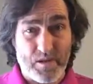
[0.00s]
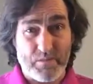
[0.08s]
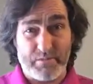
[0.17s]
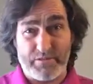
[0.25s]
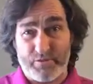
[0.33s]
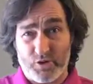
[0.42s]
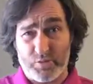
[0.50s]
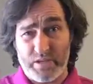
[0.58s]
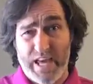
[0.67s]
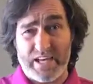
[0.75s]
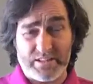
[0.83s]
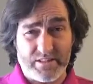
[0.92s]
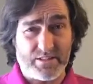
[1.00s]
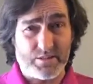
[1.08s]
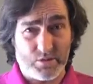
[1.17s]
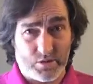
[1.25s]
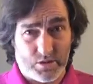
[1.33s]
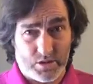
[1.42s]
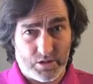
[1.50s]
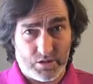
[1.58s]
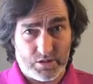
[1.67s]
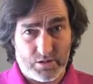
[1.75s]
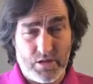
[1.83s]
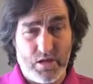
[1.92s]
Before we exit the door,
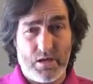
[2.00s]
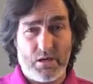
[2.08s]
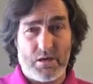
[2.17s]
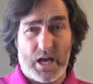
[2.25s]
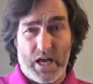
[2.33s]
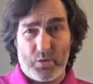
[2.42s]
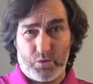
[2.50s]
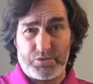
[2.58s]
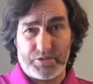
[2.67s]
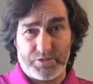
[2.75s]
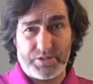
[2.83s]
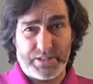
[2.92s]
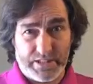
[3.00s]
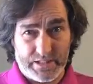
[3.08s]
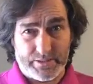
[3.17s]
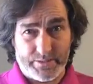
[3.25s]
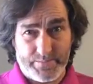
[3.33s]
I want you to sit.